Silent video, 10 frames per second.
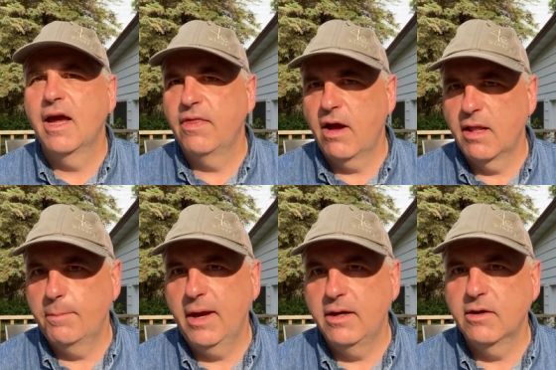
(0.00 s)
And the
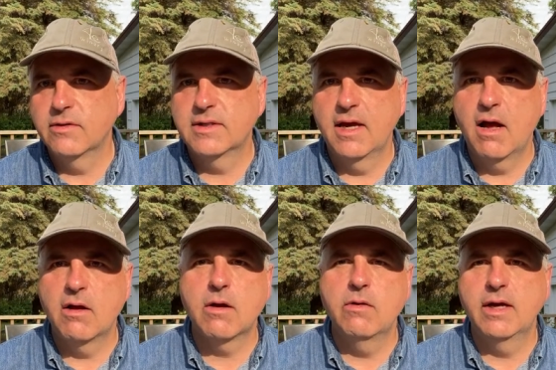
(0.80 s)
jalapenos, they
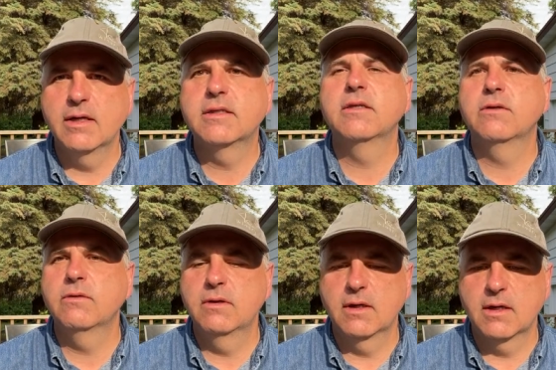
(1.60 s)
all go
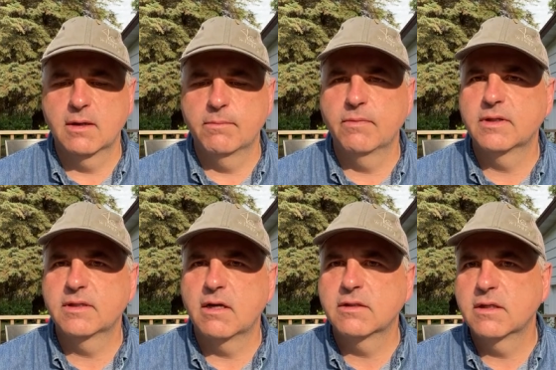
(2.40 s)
into the
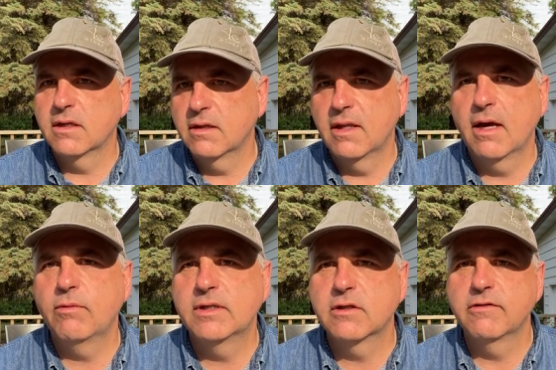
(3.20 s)
salsa that
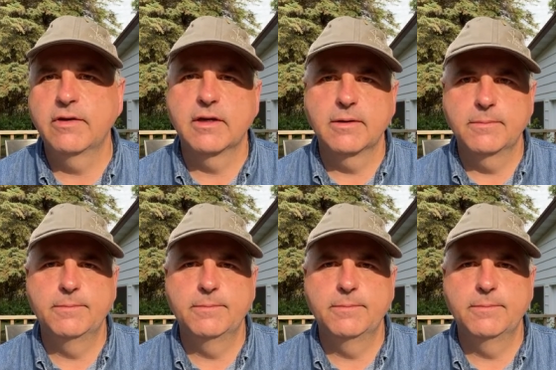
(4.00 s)
we serve here.